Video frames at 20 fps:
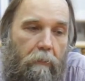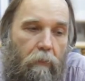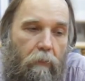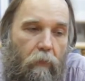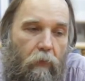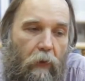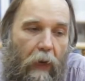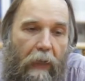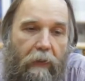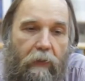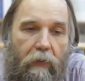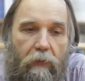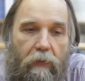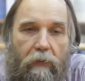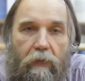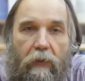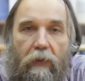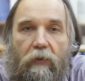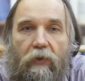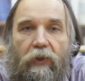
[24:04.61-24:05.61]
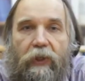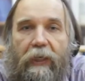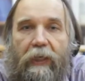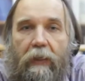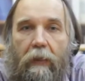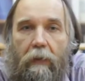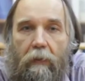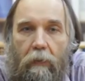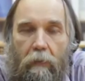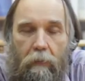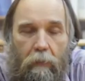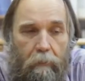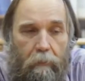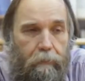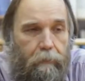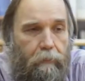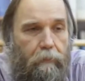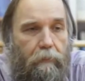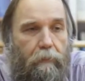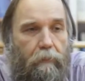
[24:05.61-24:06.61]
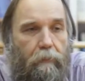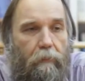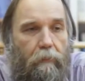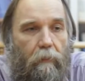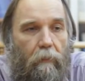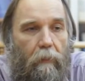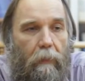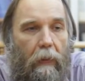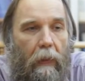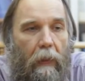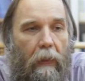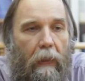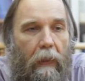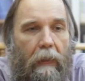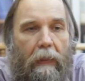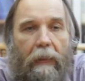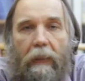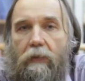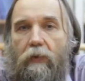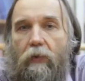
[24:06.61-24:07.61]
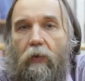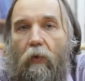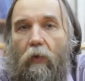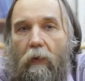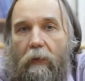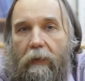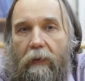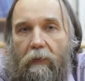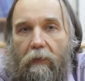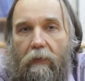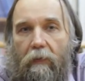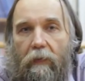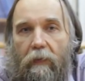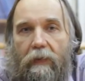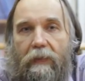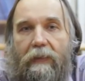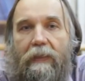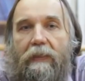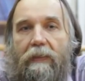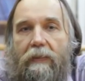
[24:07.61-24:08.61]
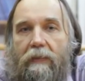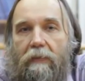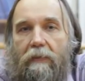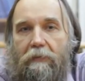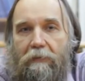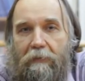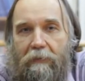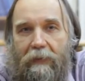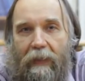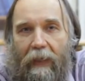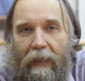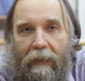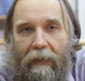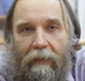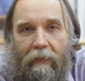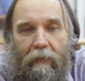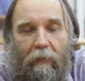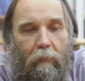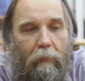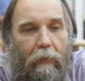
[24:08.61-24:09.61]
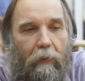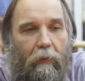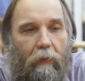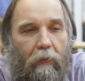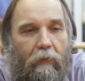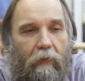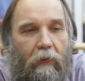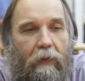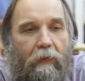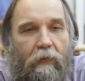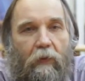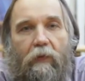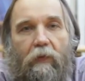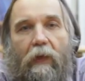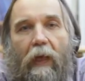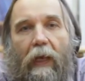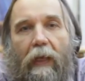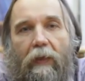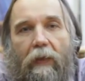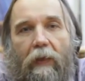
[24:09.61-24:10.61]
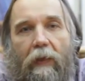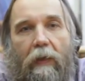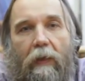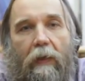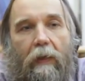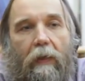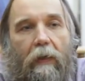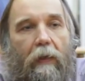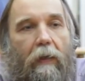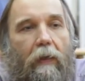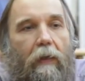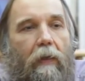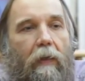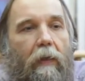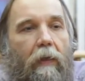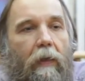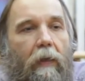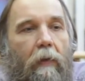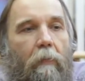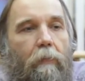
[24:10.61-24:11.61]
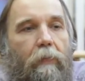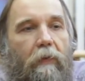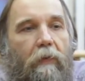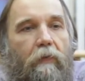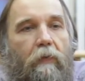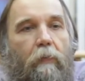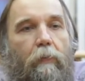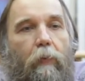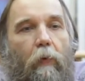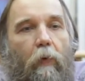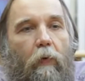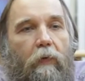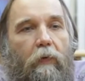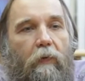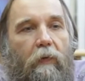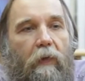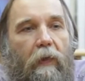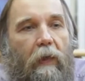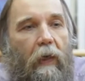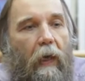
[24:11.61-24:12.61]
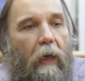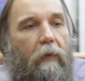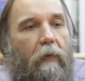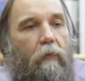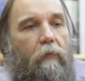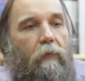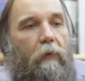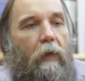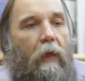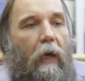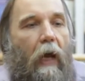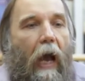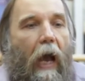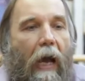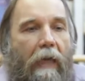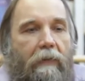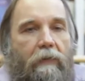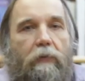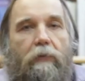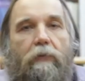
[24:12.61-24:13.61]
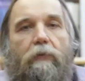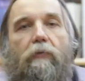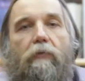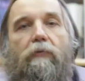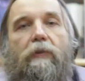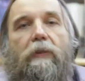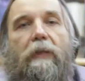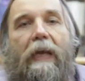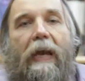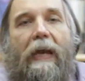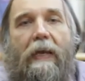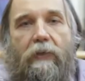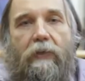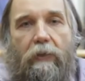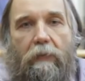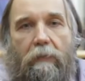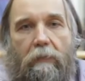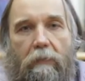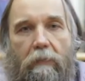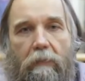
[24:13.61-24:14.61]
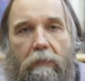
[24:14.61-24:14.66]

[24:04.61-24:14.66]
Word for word: writer Genereux has called it, this society, because society presupposes a kind of association,